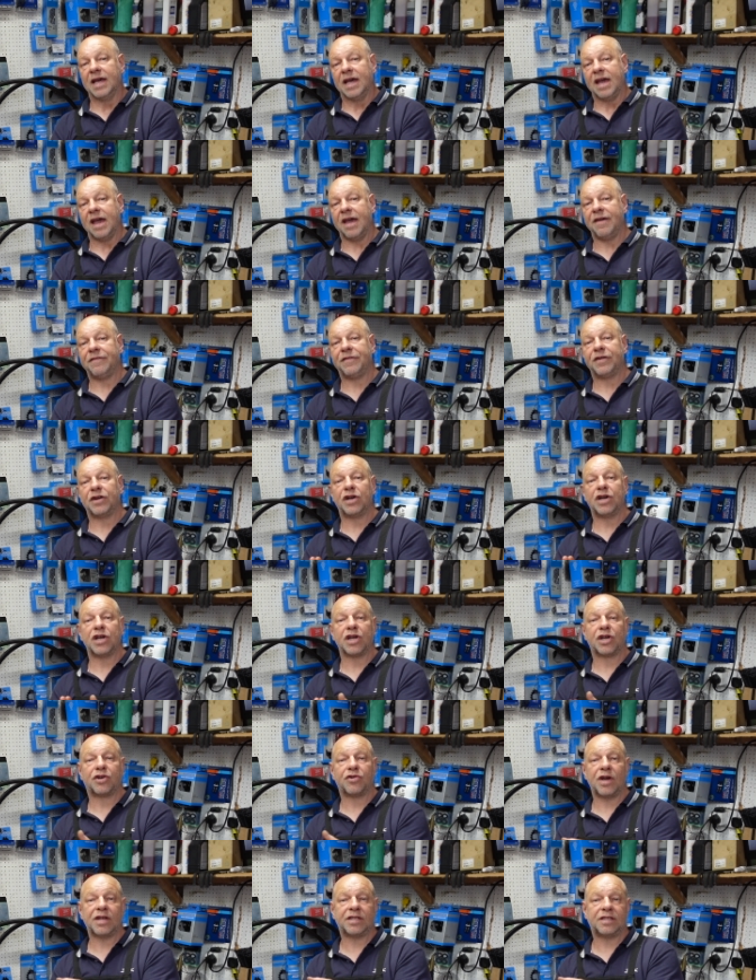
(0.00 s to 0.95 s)
If you're an
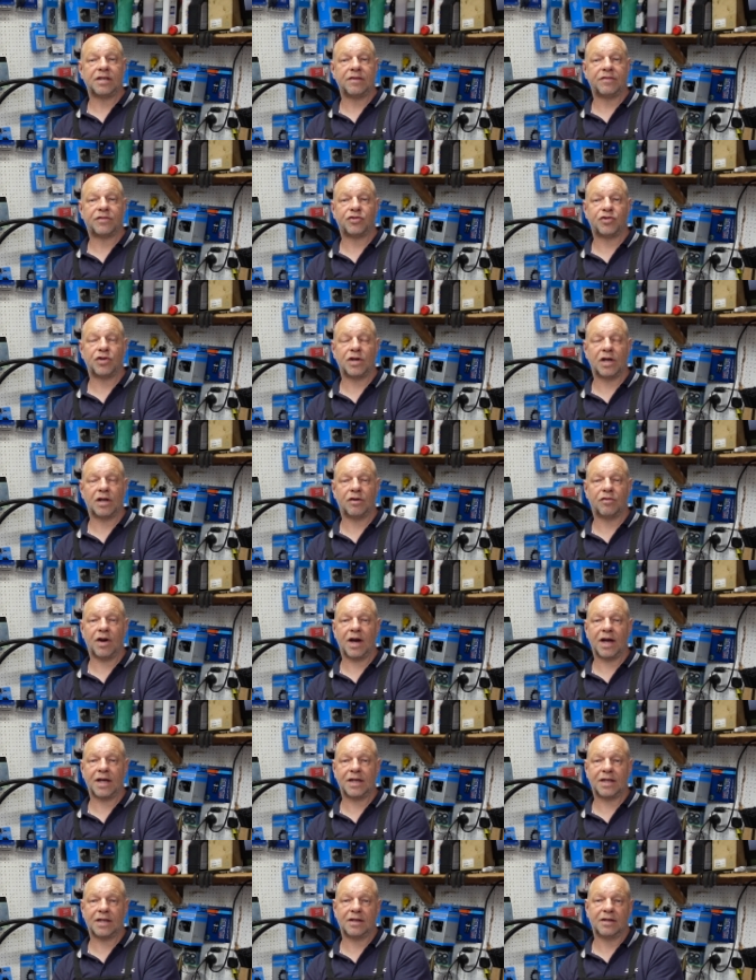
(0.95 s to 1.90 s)
aggressive trail
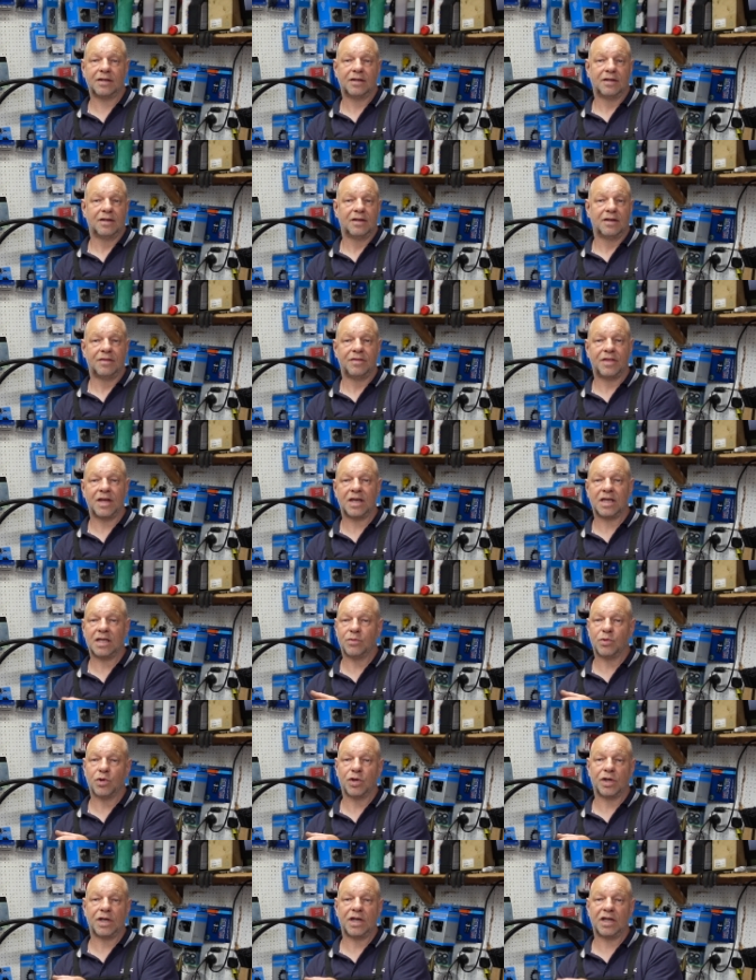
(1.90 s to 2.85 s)
rider, then
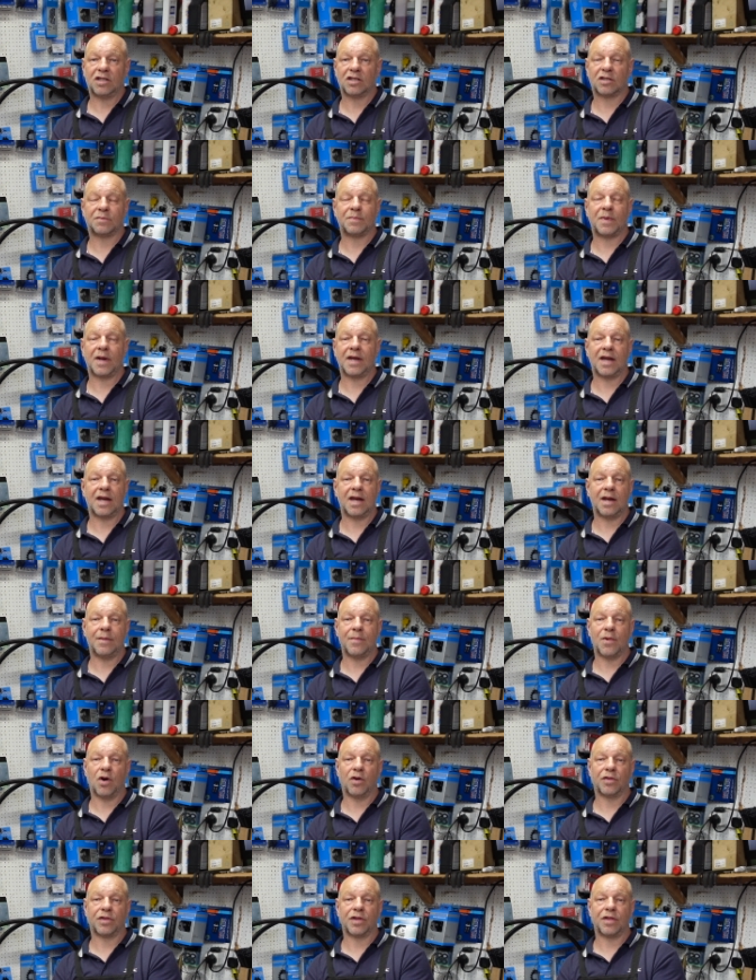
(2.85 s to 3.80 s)
you won't need to spend any
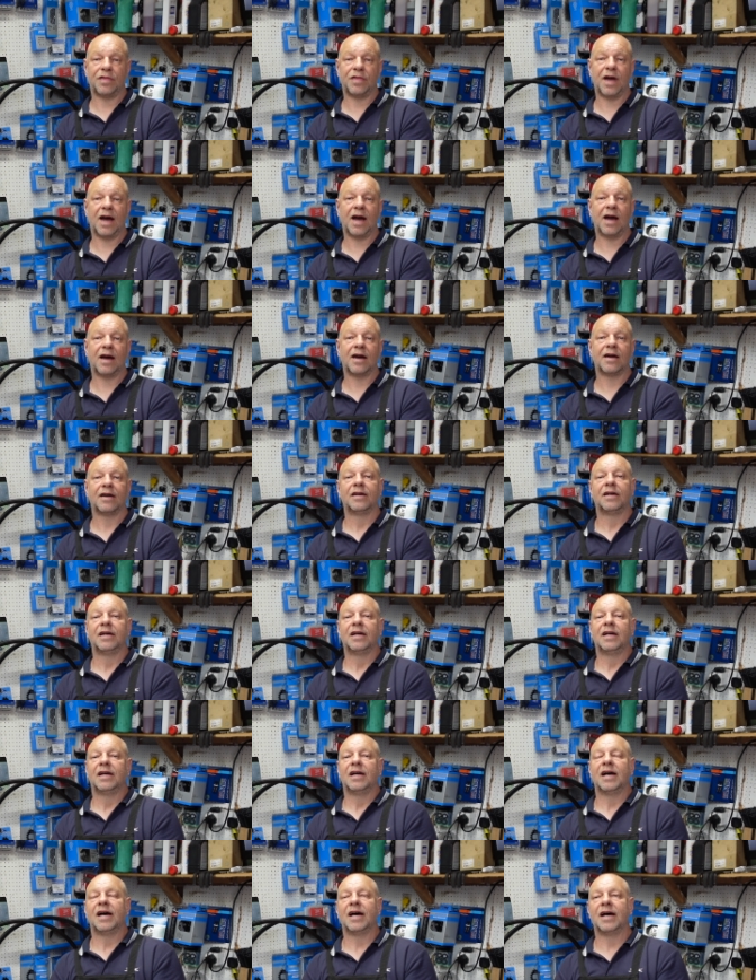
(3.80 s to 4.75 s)
more than that.
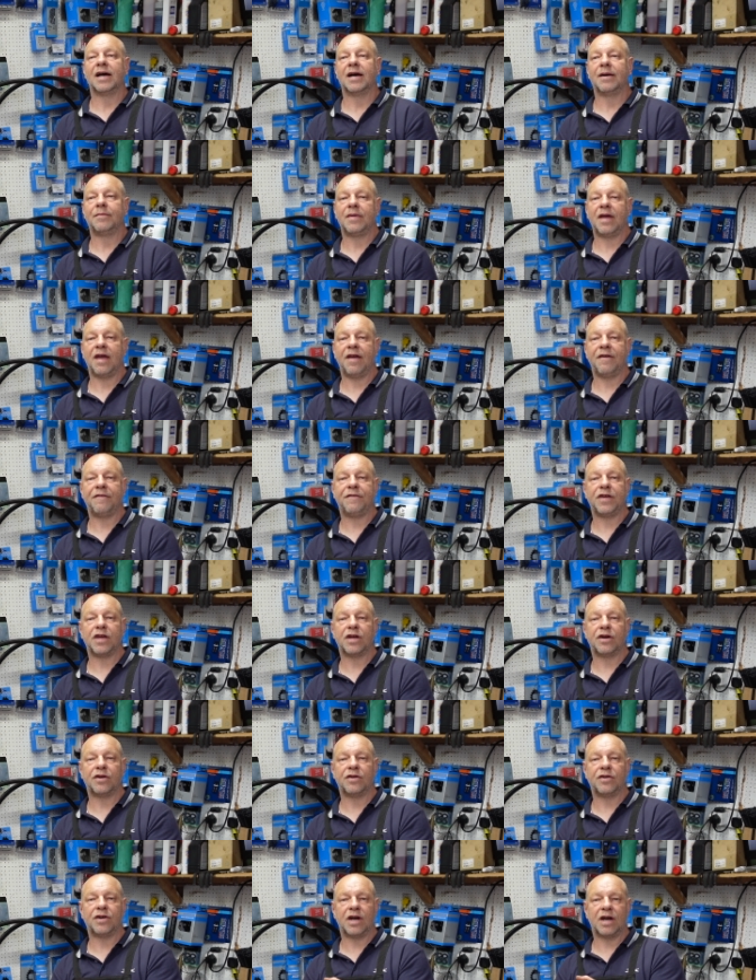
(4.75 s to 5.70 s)
Um, if
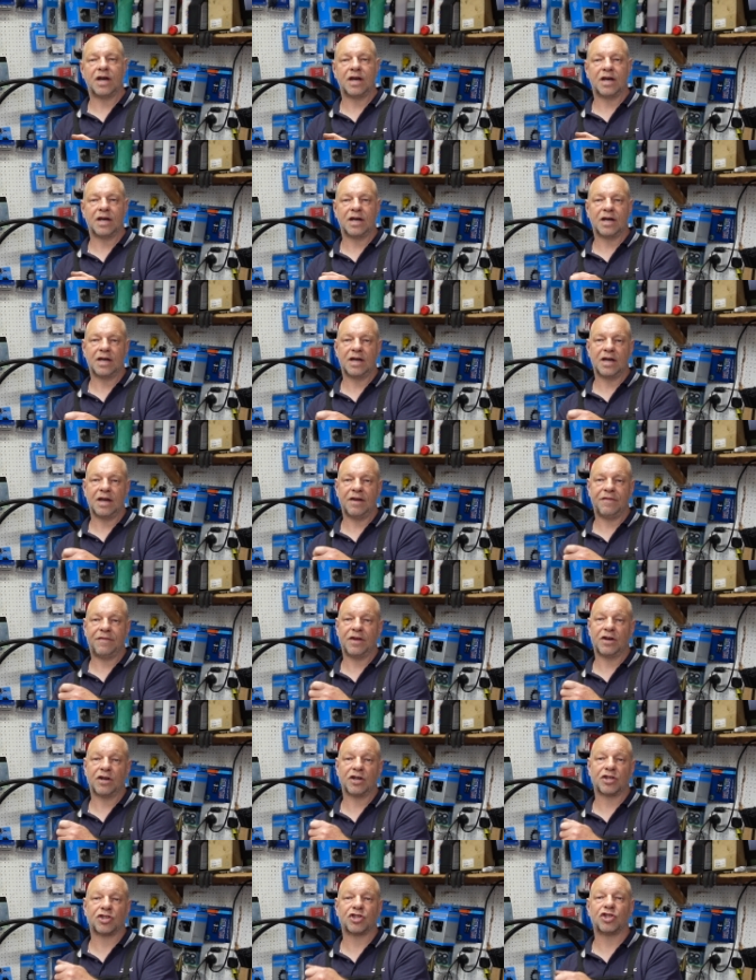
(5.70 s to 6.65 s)
you're uh, if
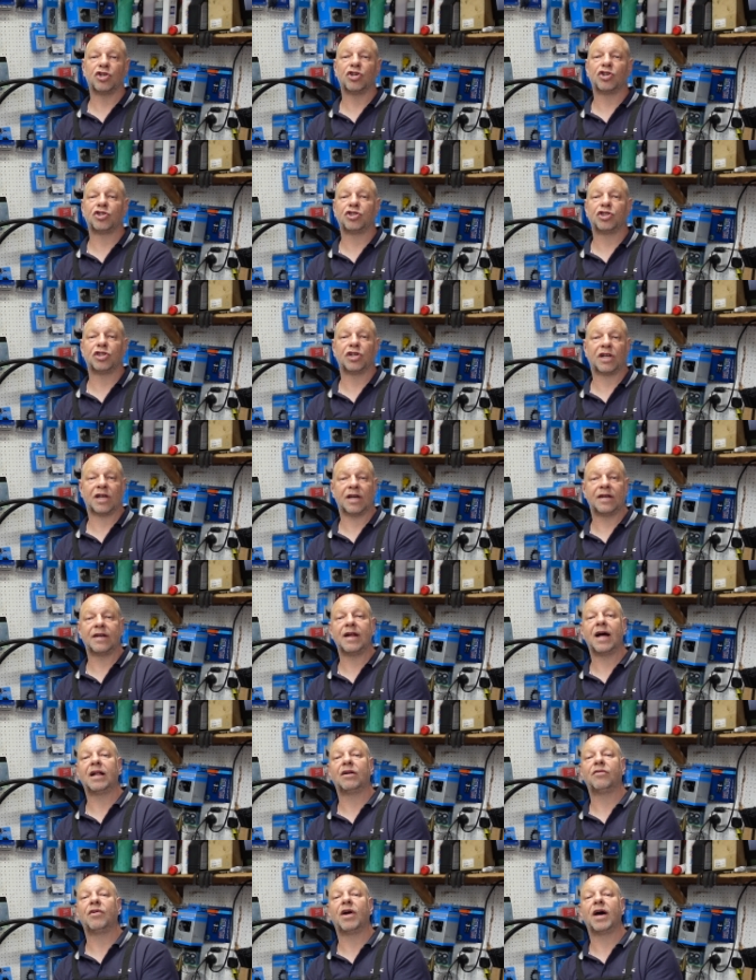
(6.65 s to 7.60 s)
you're a social
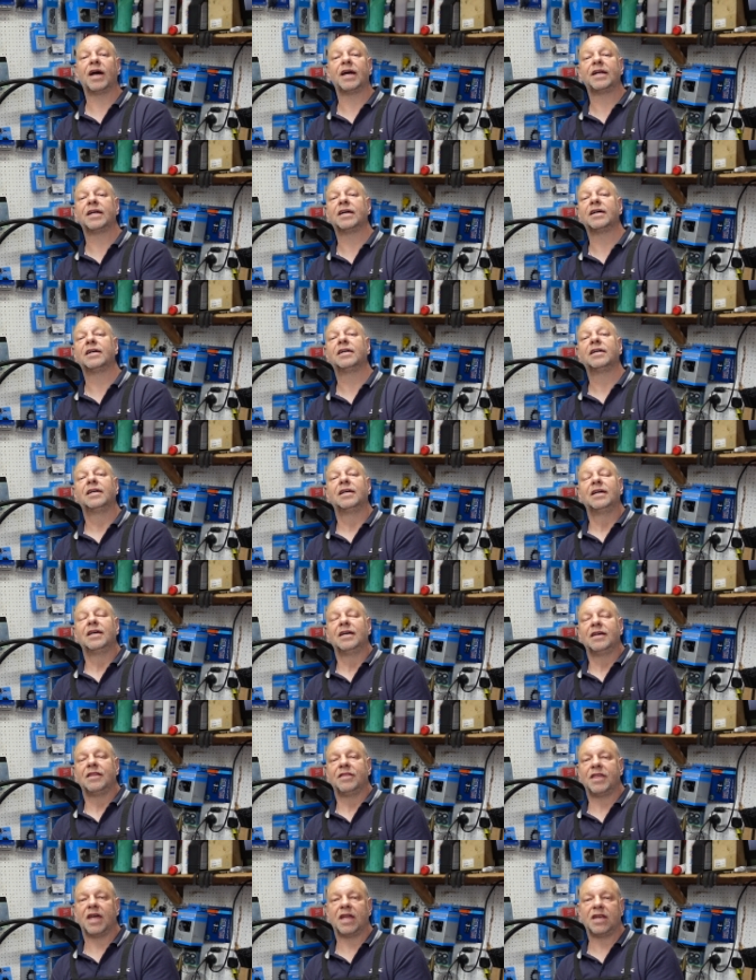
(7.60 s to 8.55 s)
canal rider,
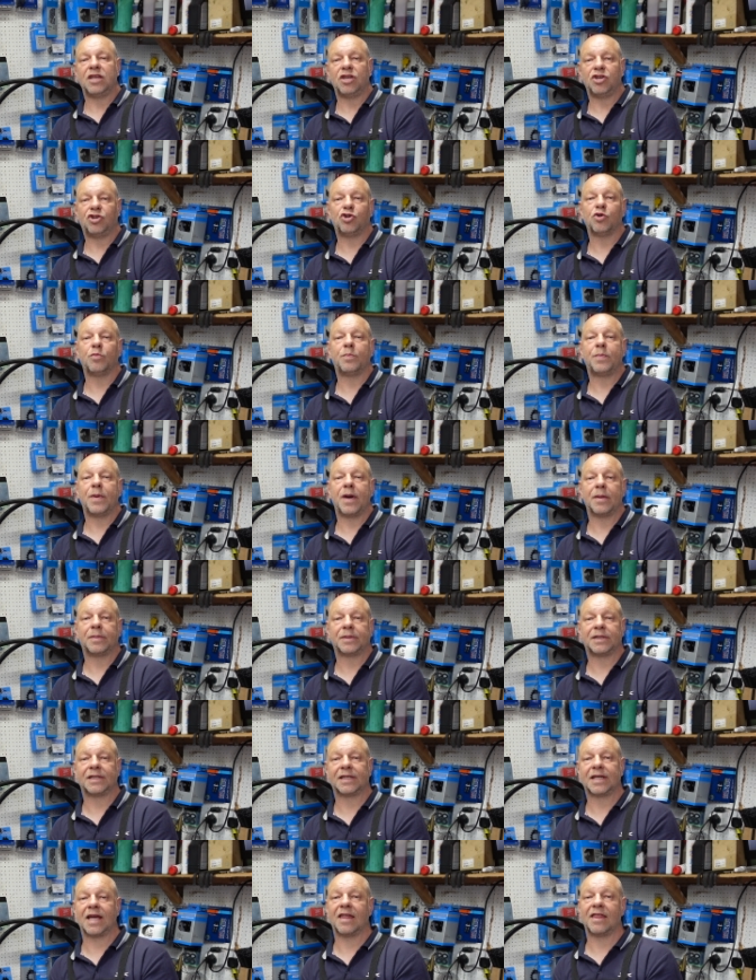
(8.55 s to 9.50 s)
then you should be able
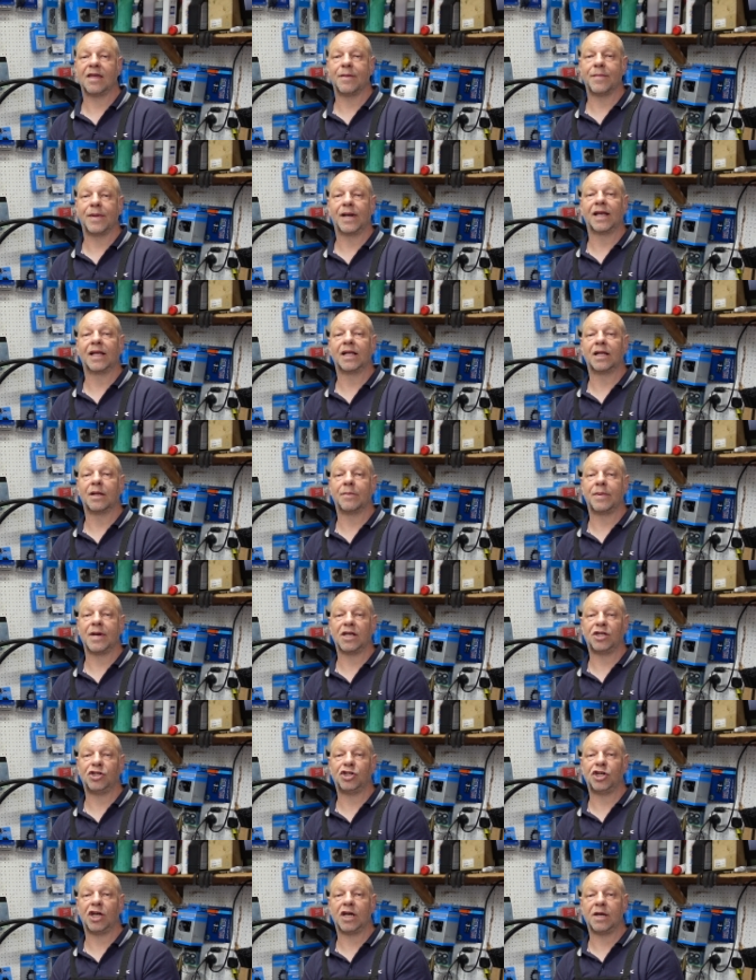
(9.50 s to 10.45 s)
to get them a little
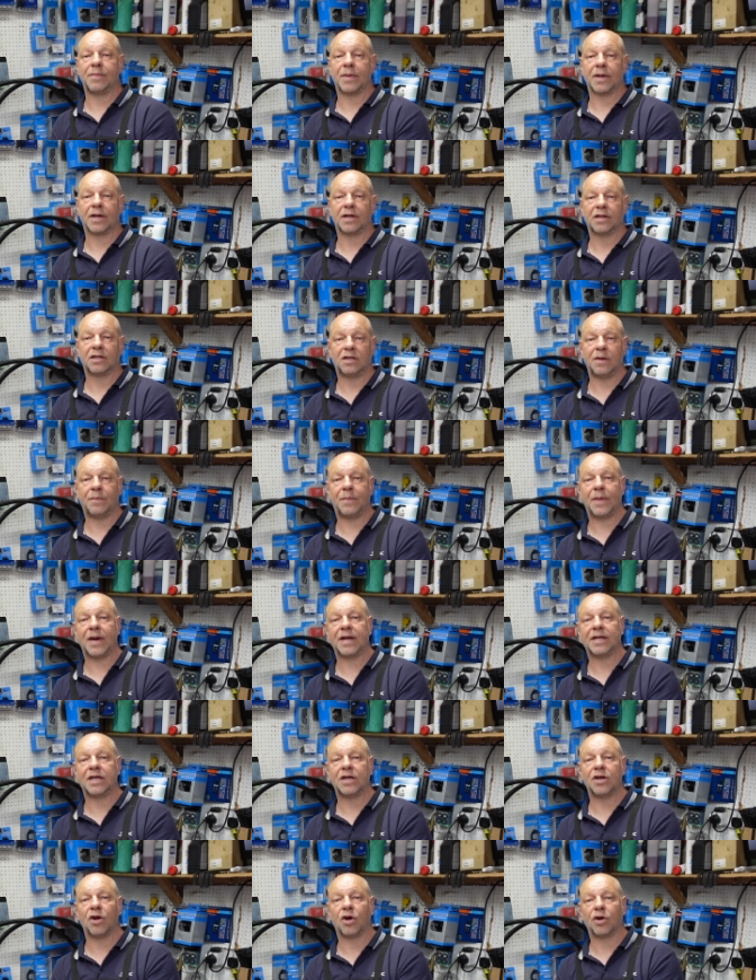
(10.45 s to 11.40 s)
bit cheaper,
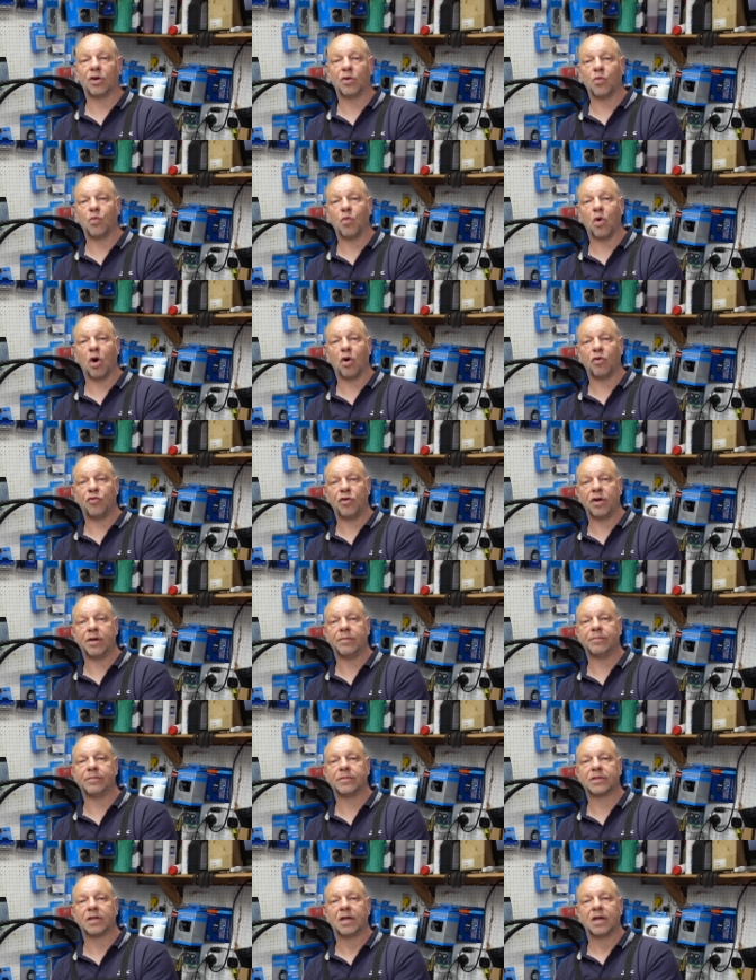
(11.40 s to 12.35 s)
depending on what
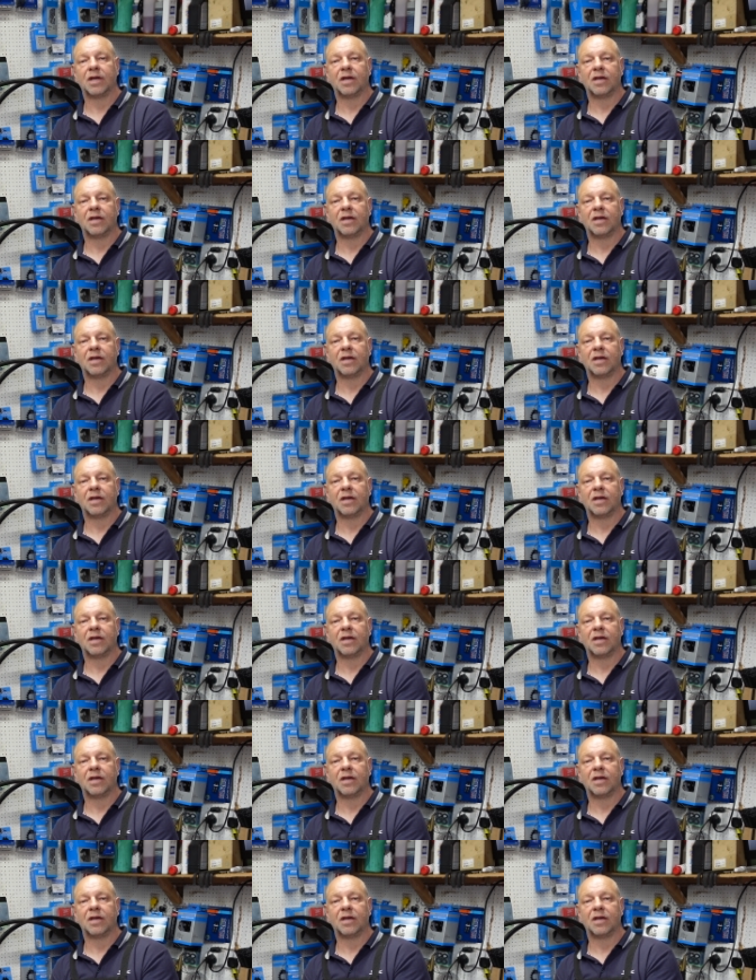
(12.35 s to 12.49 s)
rims